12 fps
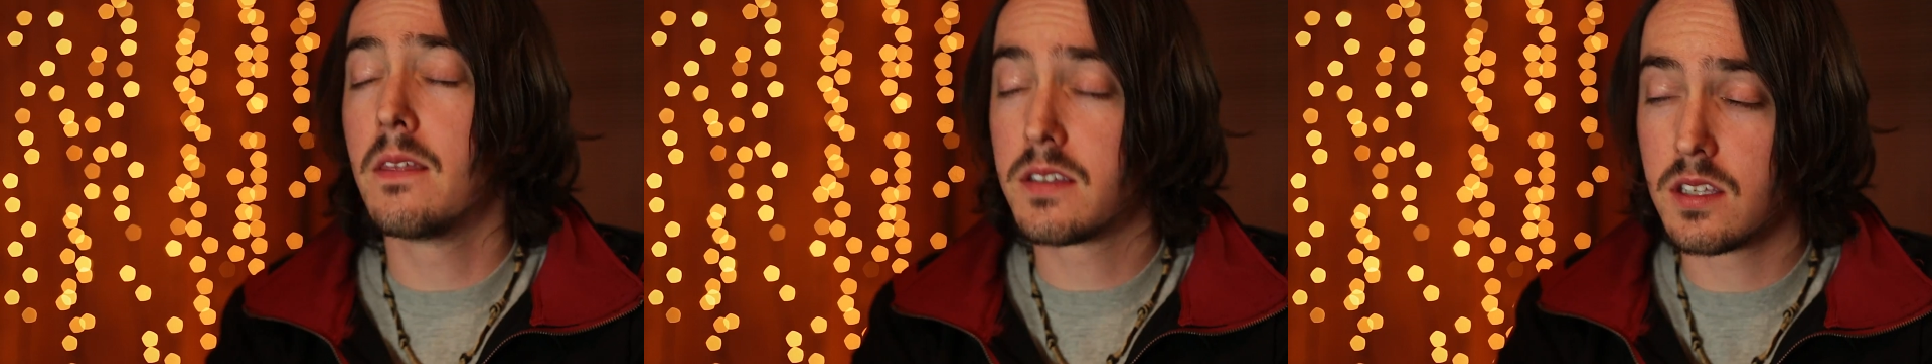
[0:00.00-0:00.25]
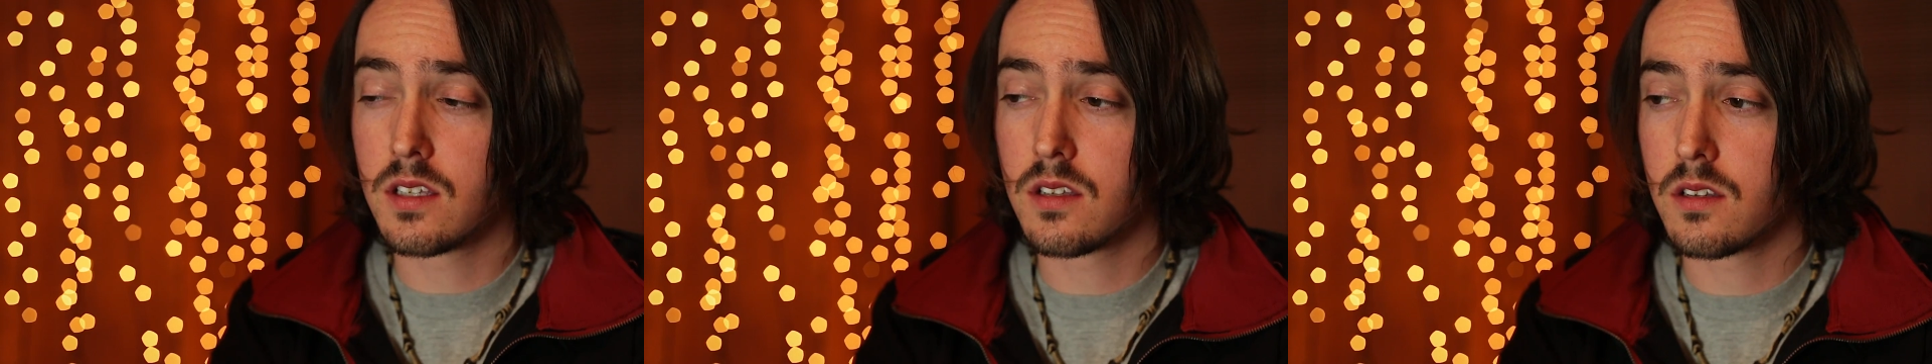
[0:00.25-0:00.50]
and
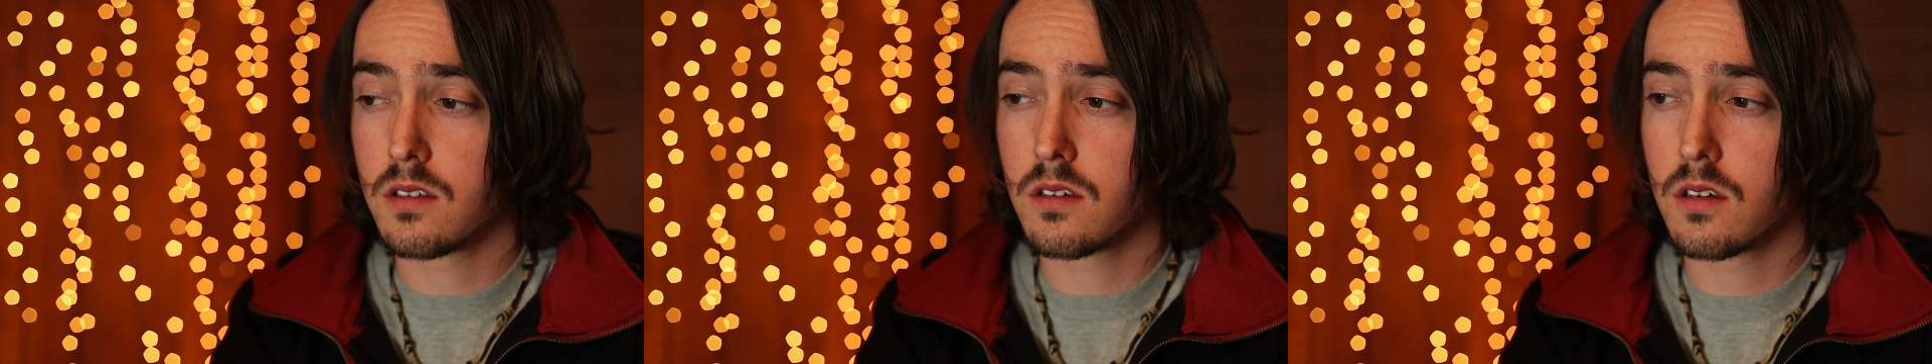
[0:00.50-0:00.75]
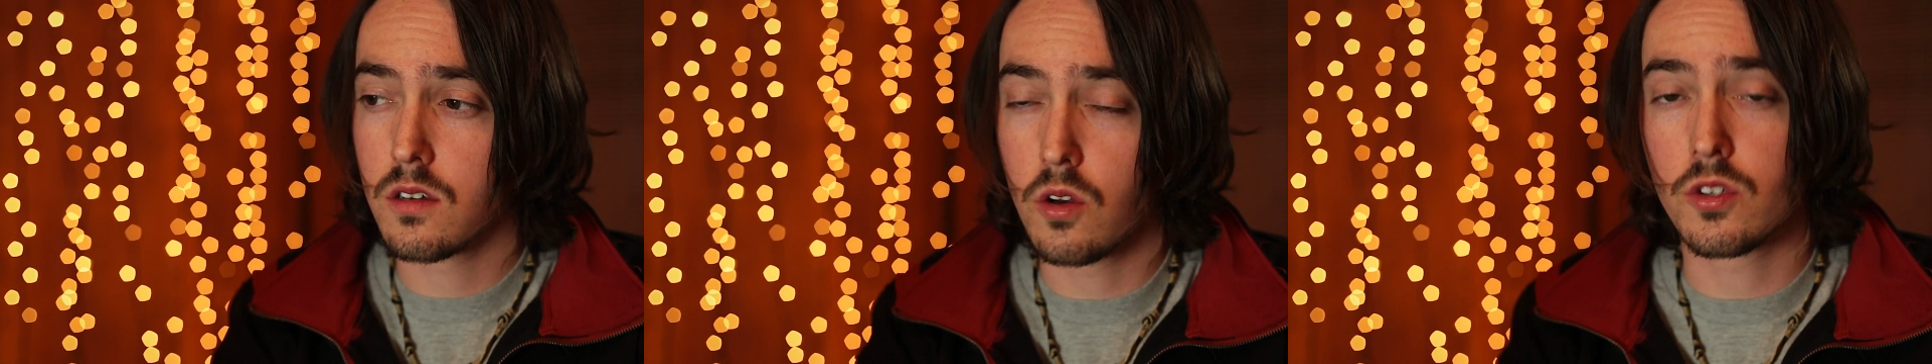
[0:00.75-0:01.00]
this
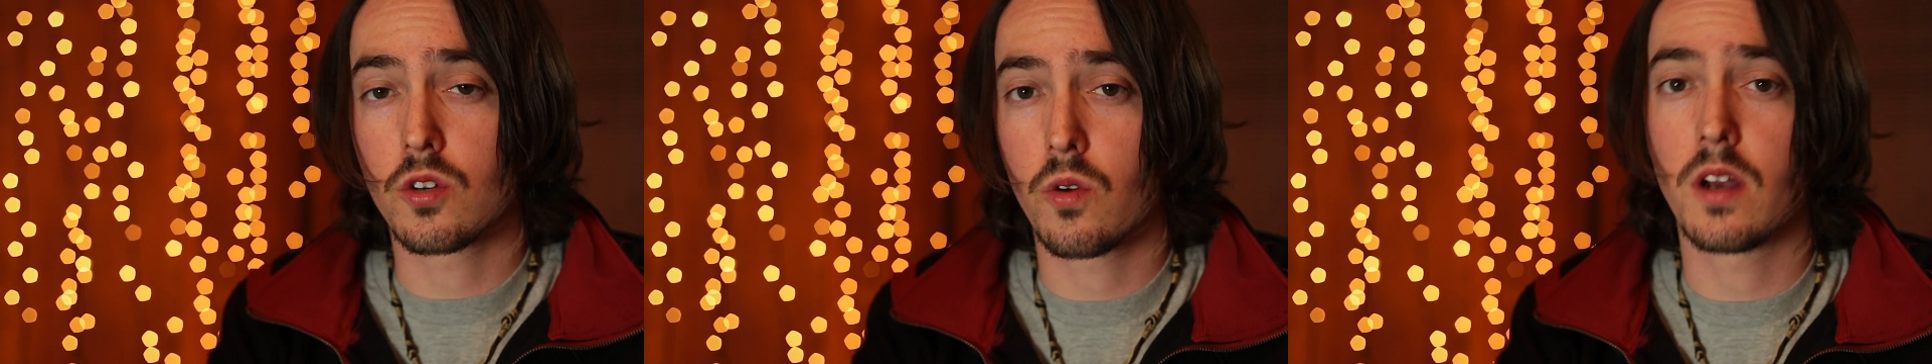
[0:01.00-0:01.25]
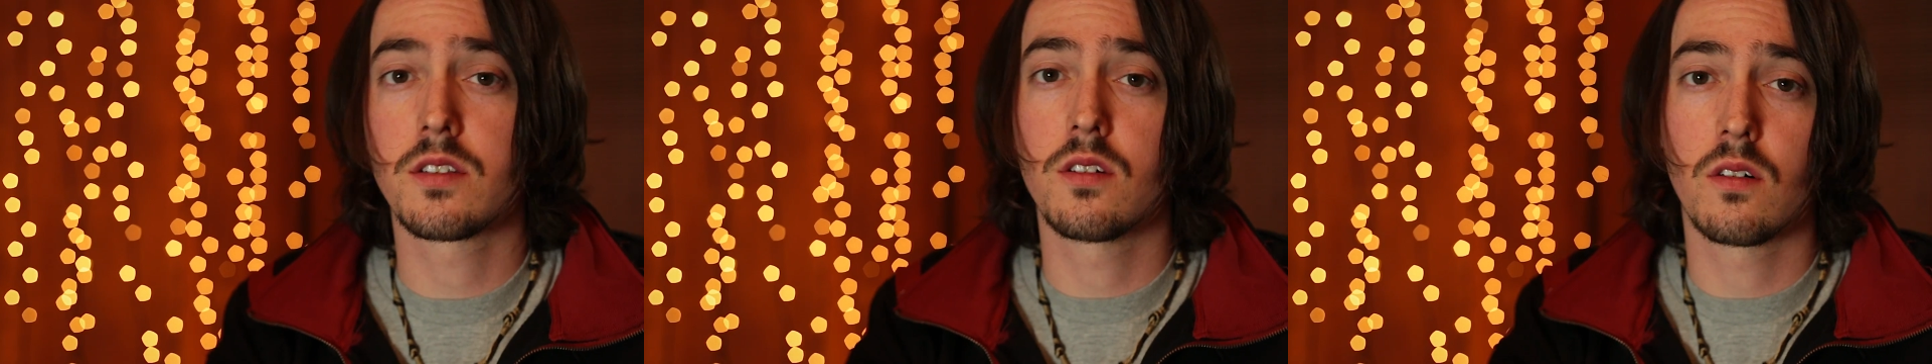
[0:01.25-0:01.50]
goes
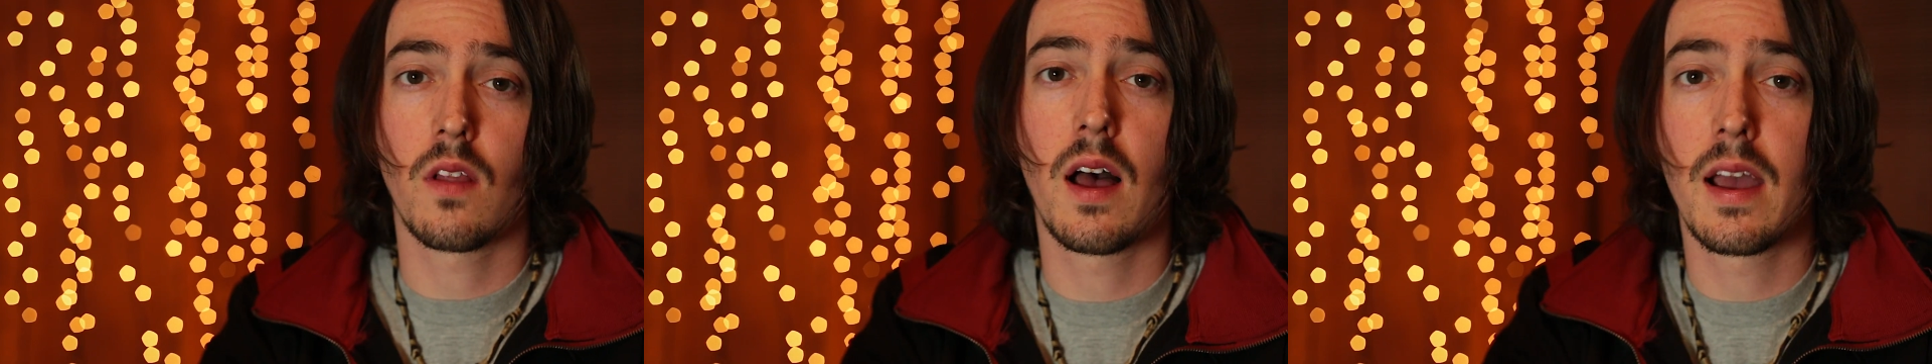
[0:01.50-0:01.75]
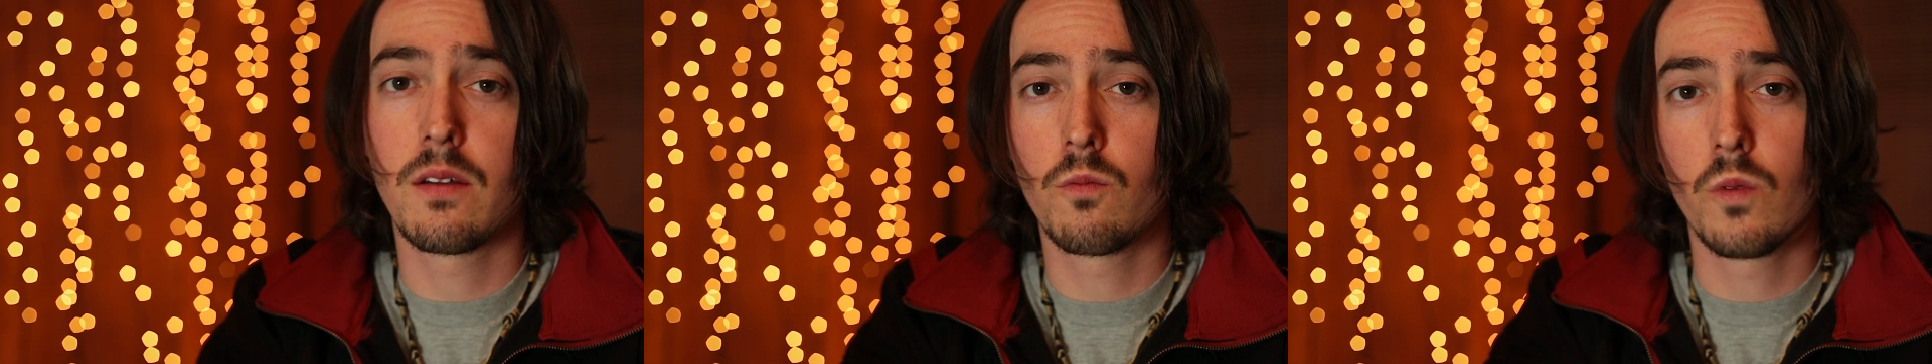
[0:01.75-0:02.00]
across their
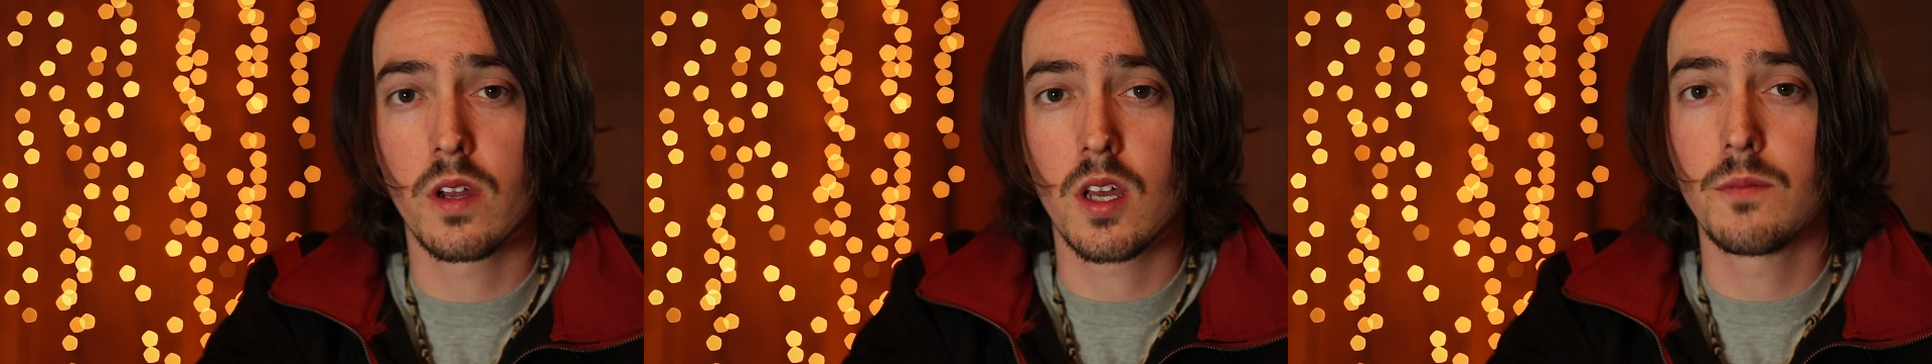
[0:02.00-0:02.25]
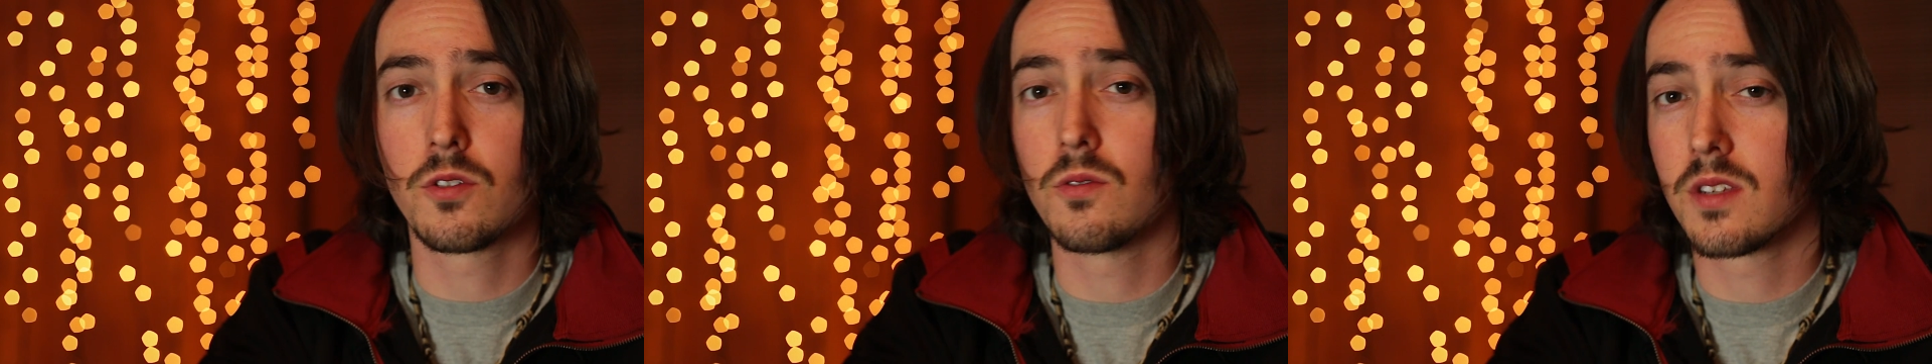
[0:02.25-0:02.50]
line when it
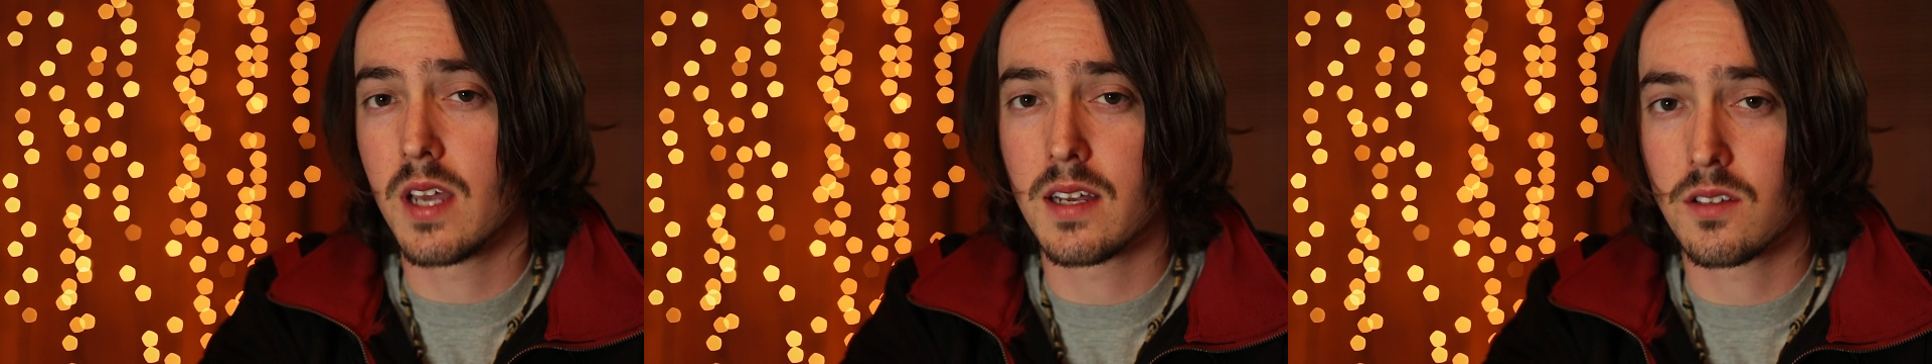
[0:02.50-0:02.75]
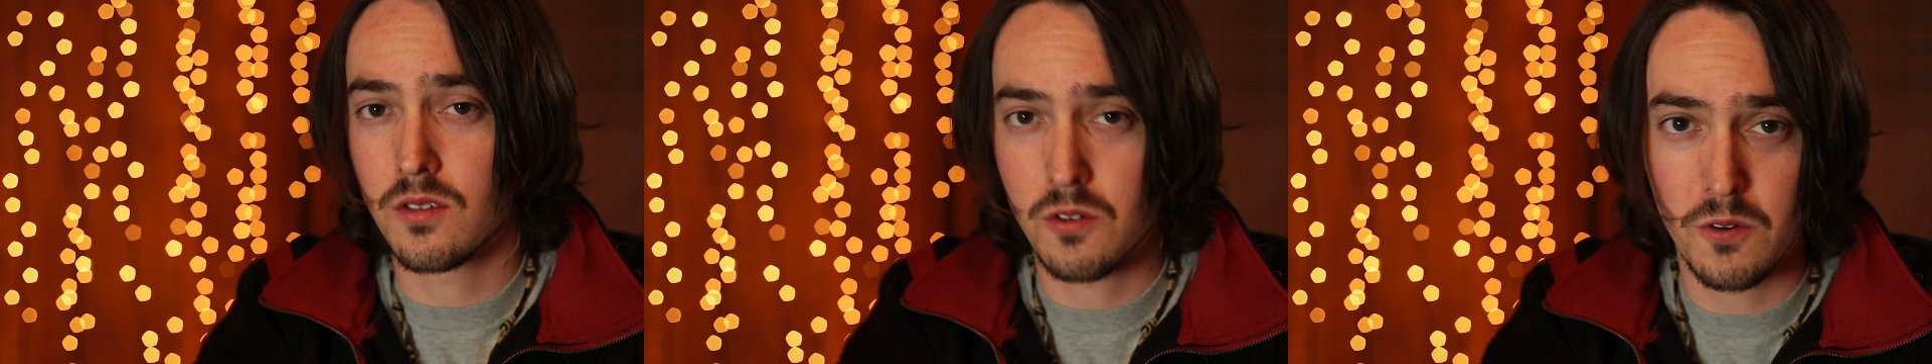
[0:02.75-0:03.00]
comes to
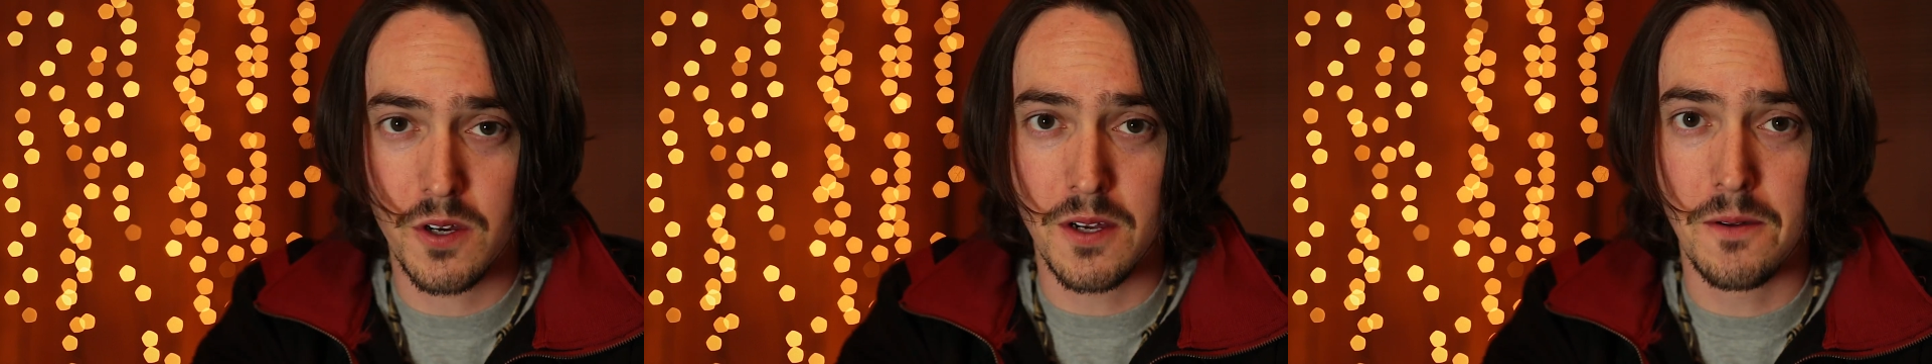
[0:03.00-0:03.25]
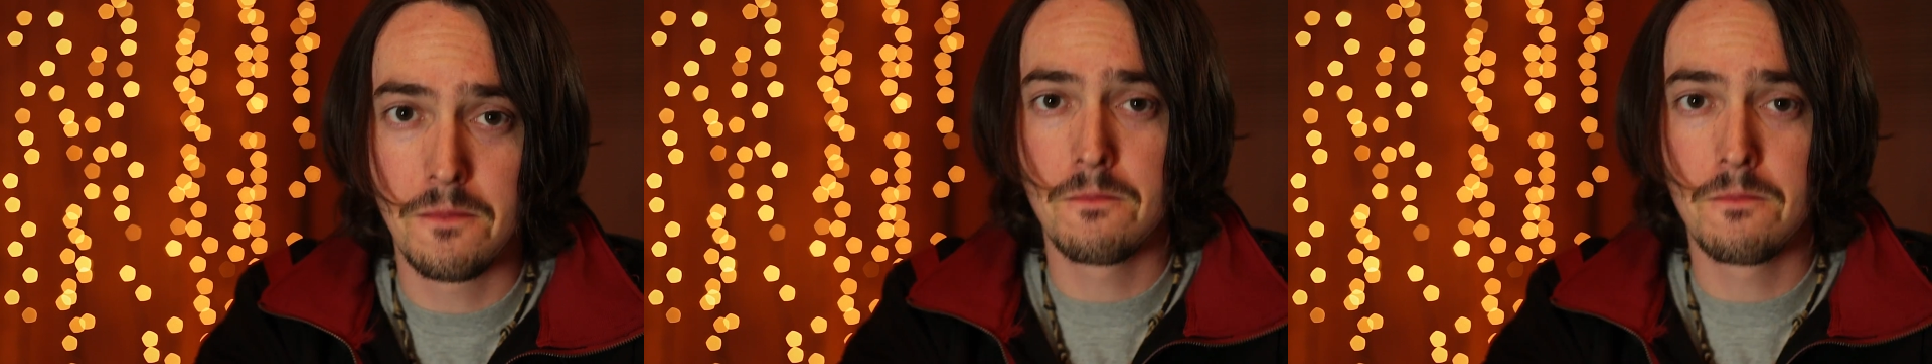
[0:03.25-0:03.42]
Assassin's Creed.